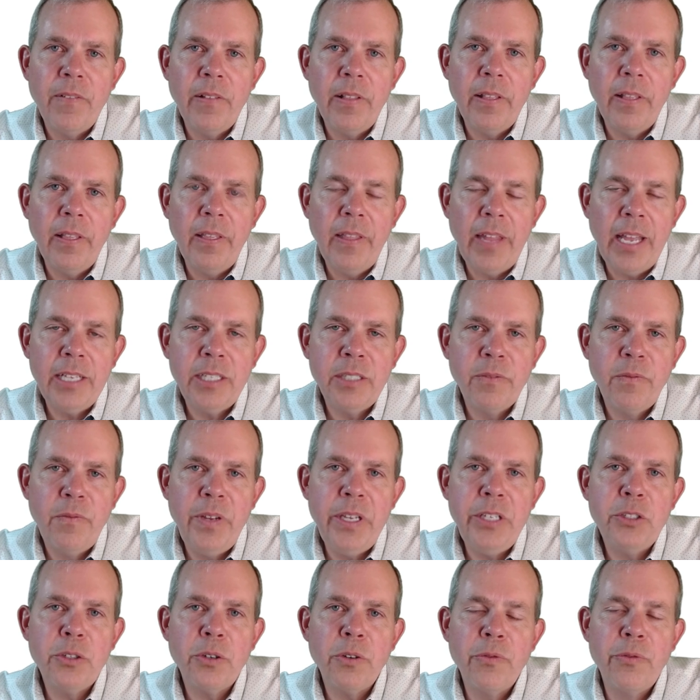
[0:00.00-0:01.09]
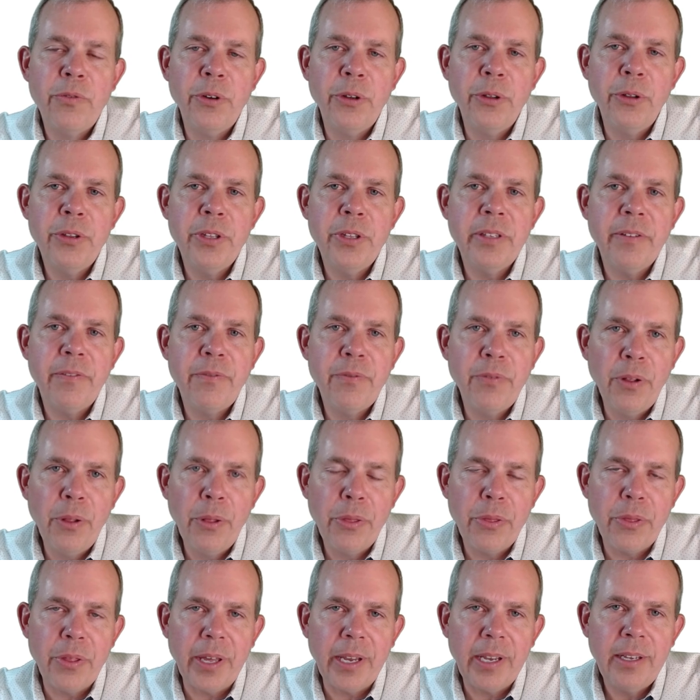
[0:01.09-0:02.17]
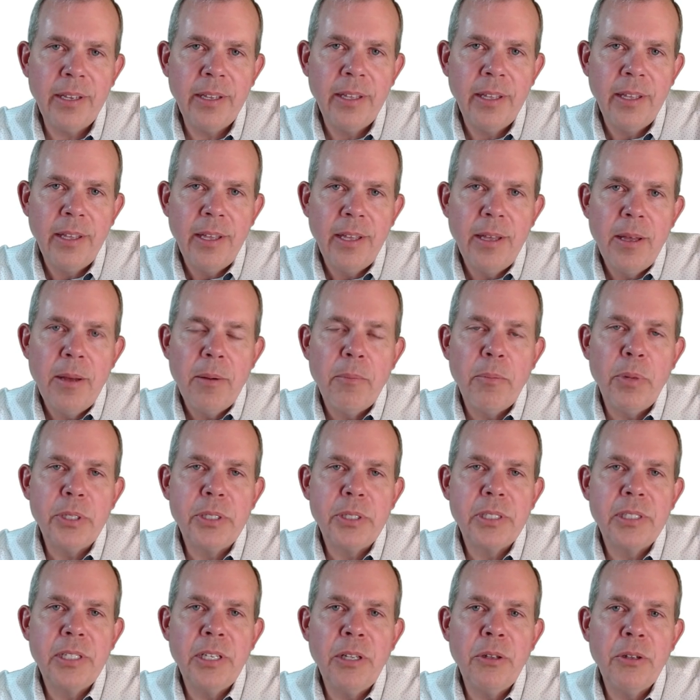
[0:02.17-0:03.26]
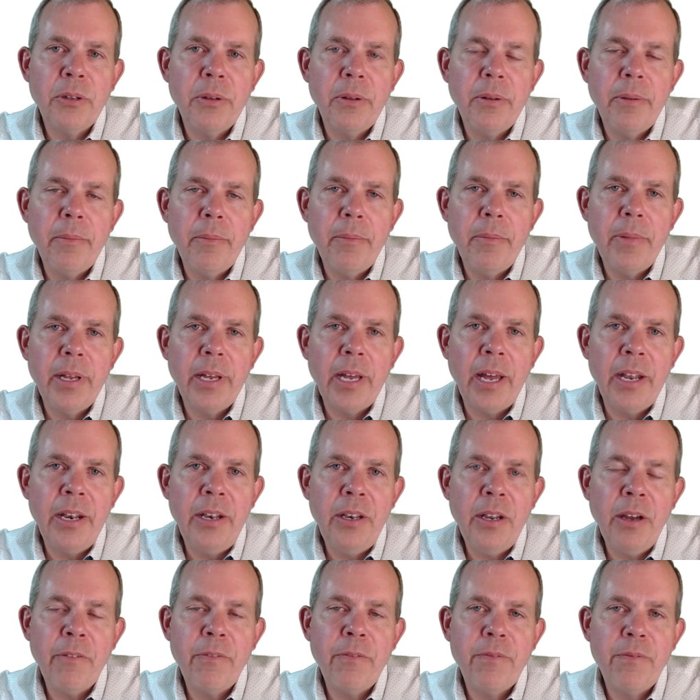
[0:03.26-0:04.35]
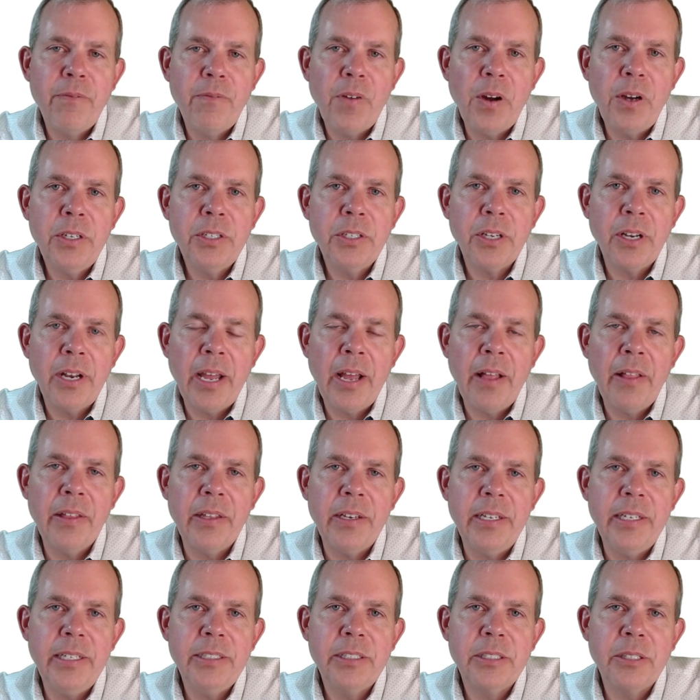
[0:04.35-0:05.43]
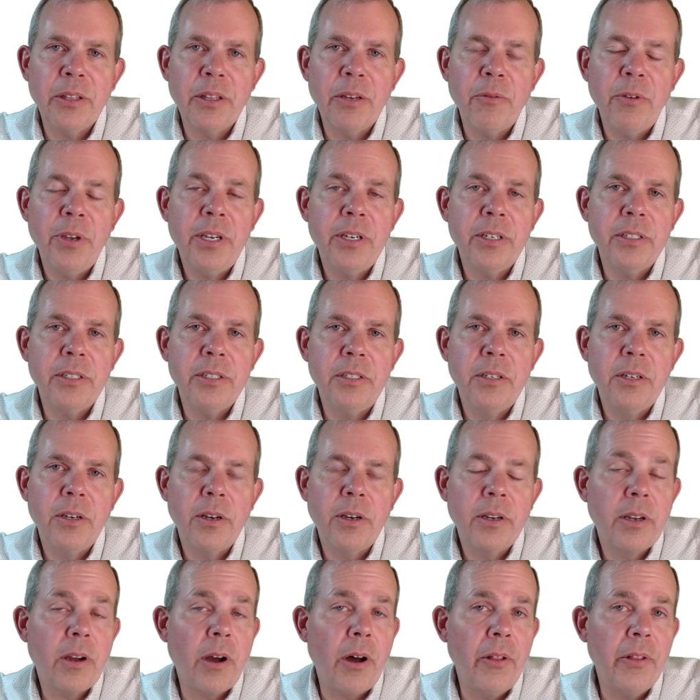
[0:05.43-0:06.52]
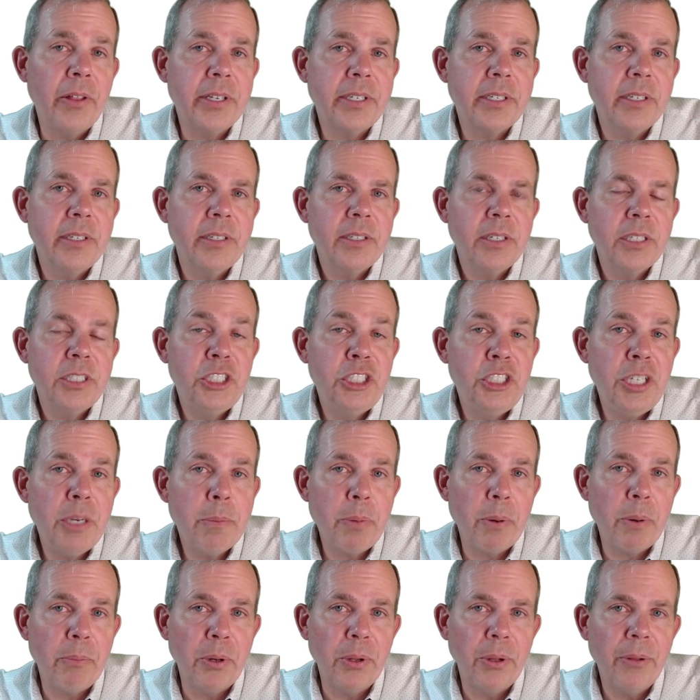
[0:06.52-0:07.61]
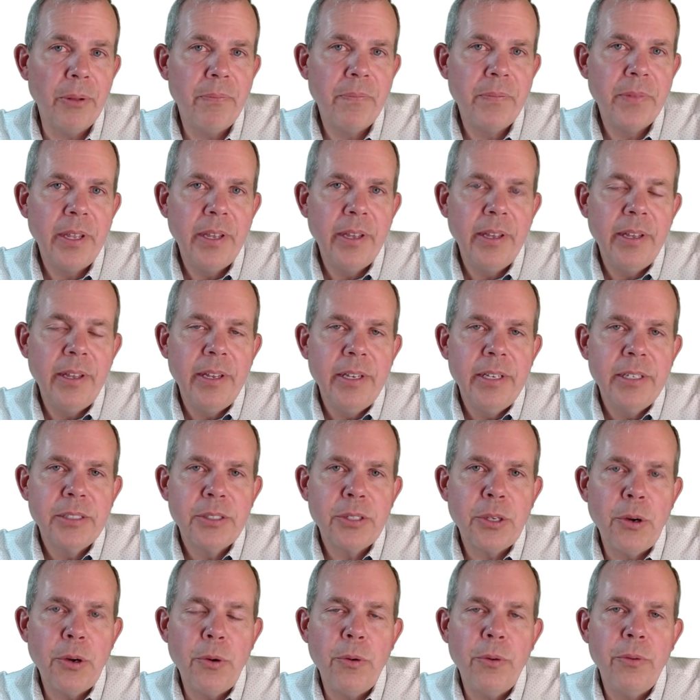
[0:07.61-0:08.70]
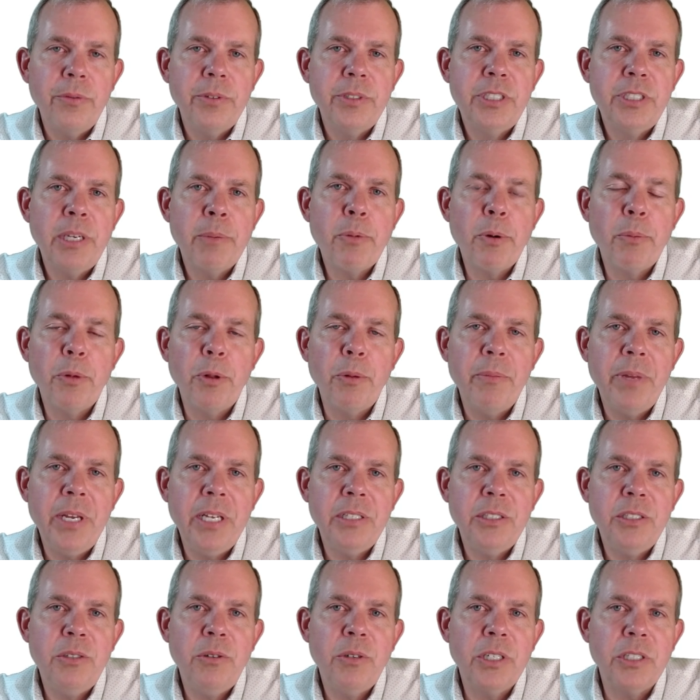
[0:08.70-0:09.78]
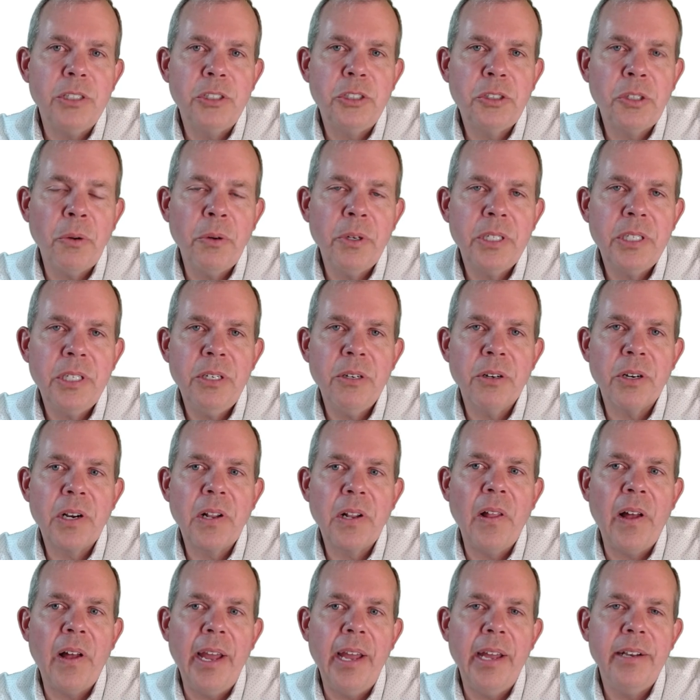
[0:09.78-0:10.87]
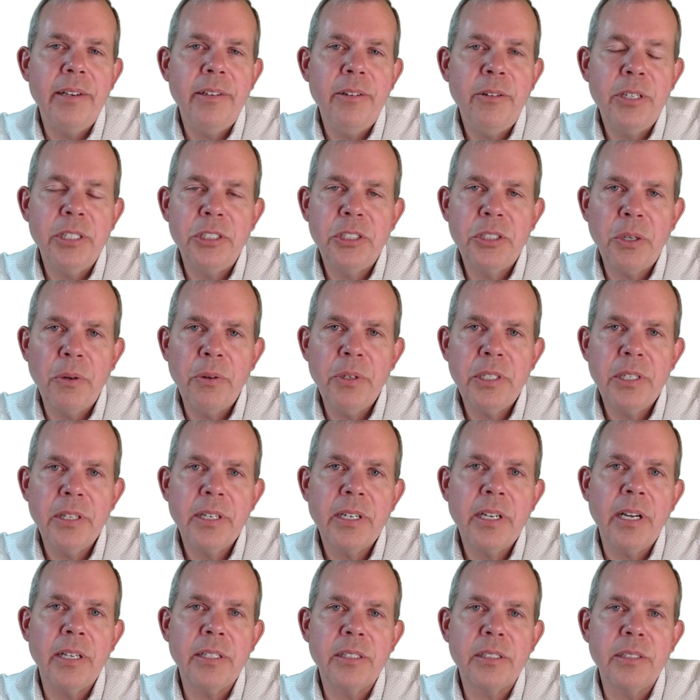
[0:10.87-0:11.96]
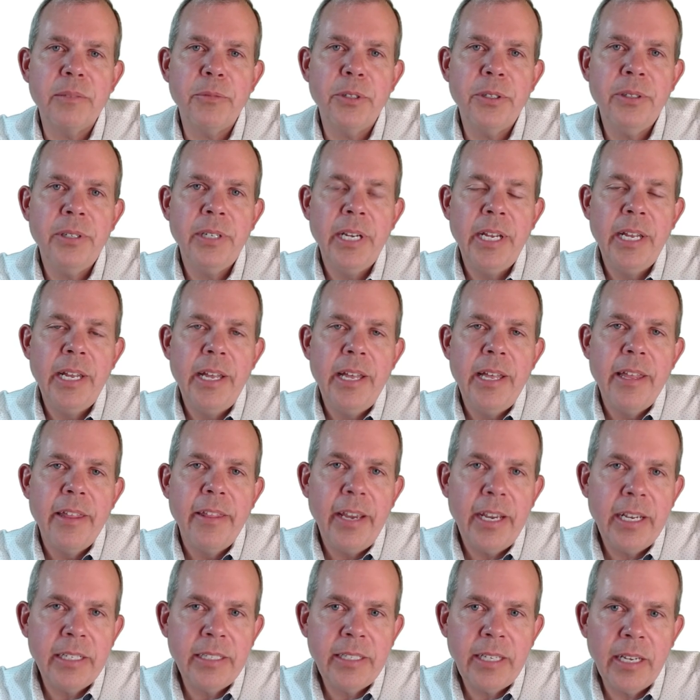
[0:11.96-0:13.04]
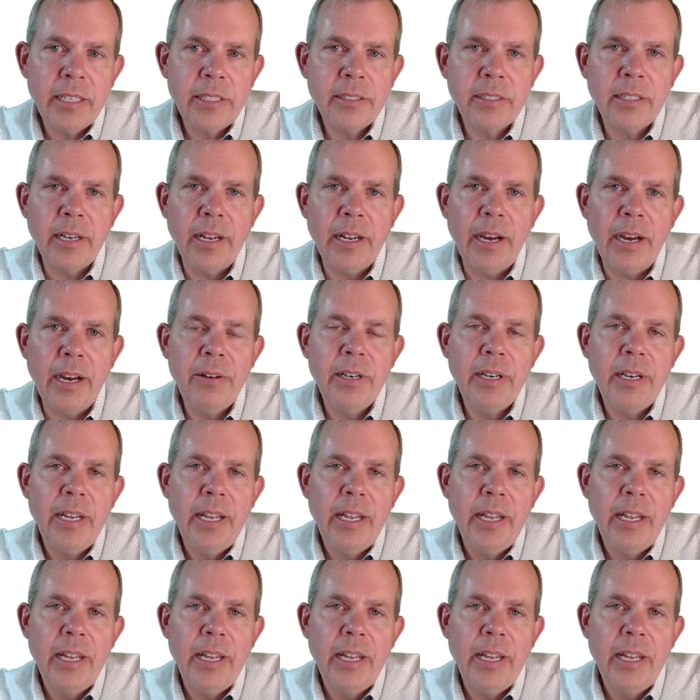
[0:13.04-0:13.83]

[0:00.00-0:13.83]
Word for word: less featureful than the full thing, but still enough functionality so that we could call it shippable. So shippable means you can show it to your client, you can show it to the customer, they can test it out,